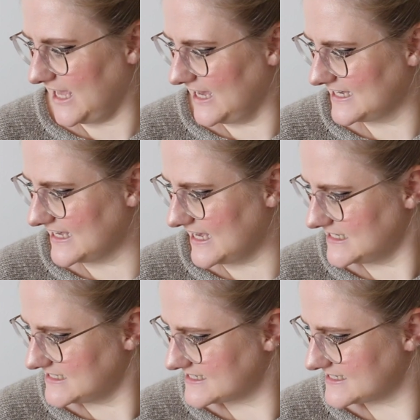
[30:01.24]
I
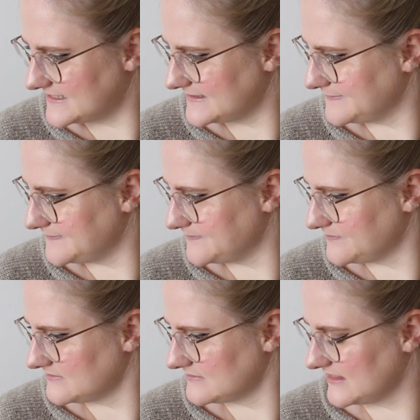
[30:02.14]
guess
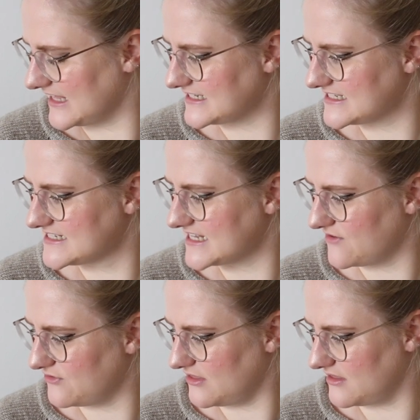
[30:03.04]
that is
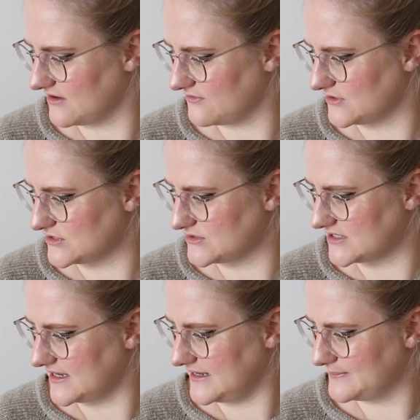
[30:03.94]
everything for
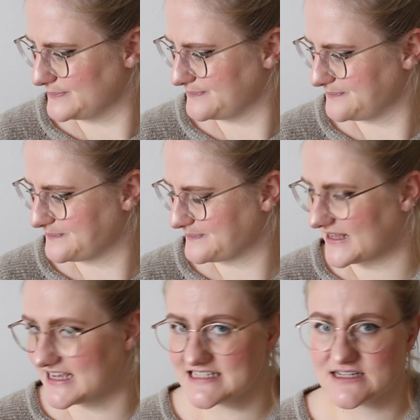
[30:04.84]
today.
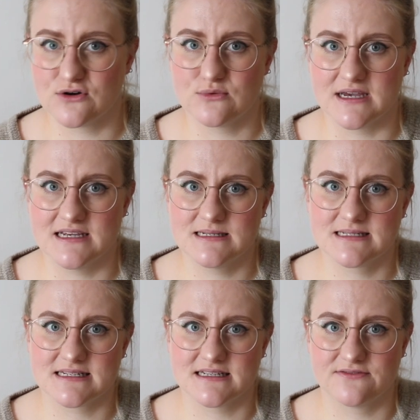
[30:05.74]
As
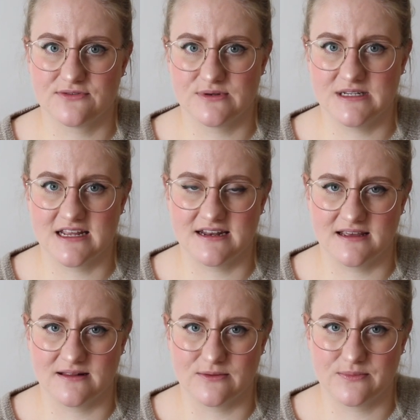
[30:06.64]
always, if you need
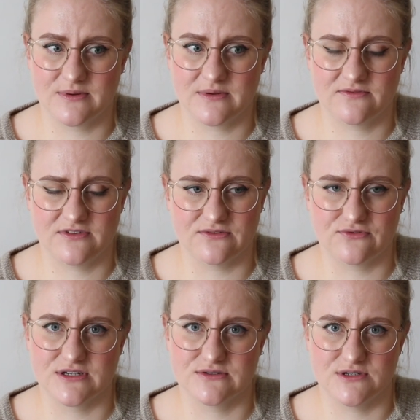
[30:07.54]
any help, feel
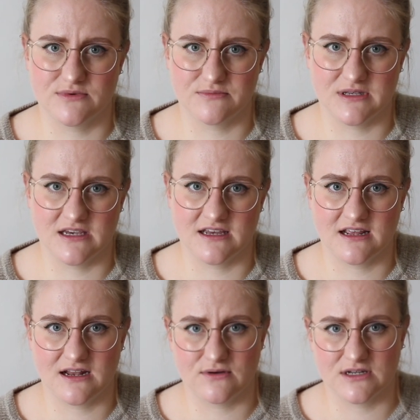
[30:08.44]
free to email me at
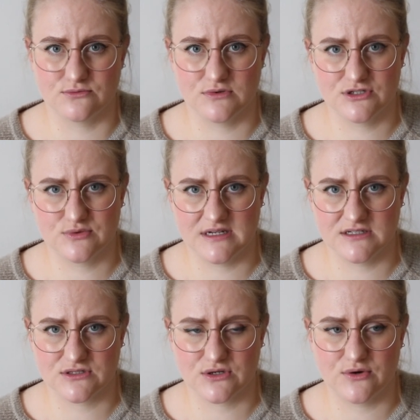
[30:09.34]

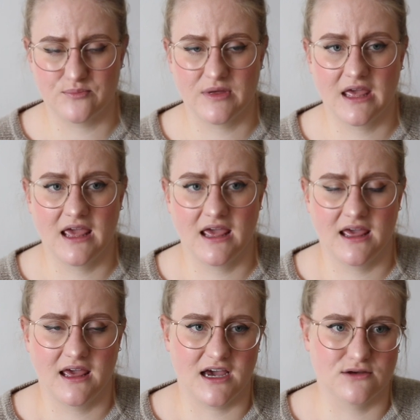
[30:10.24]
hello@woollentwine.com.
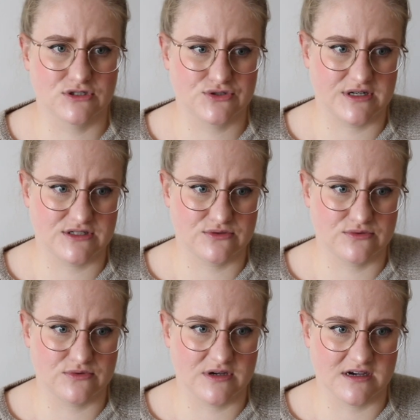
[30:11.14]
I will try
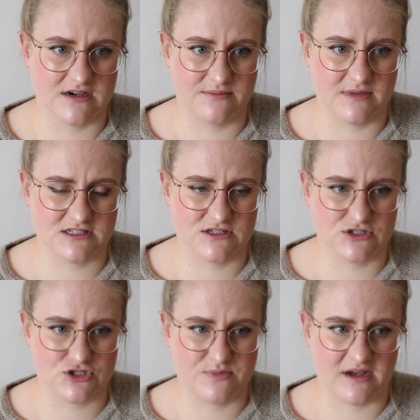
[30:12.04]
to
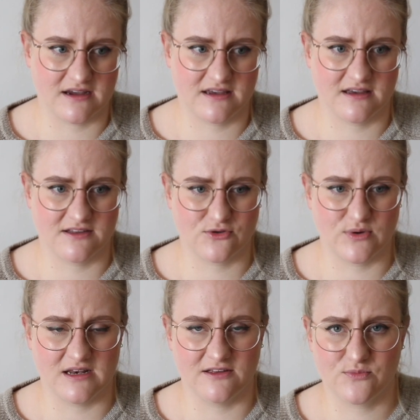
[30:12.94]
message back as
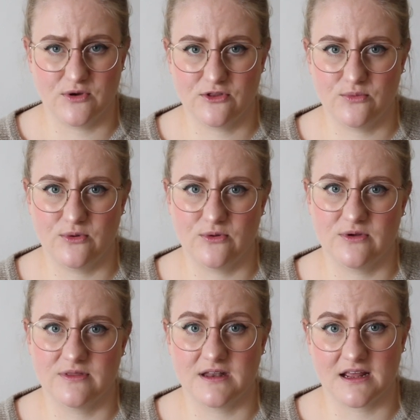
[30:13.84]
quickly as possible
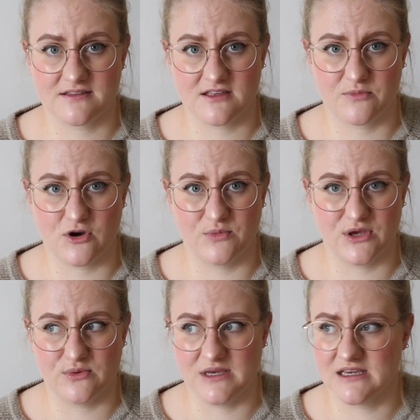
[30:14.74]
in the next
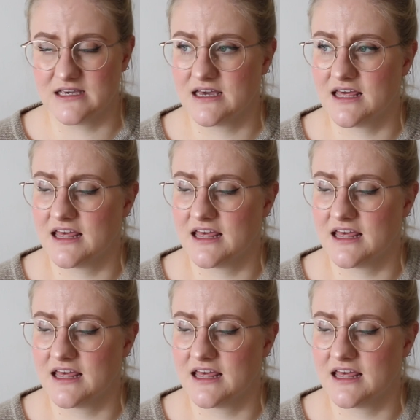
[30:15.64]
upcoming week.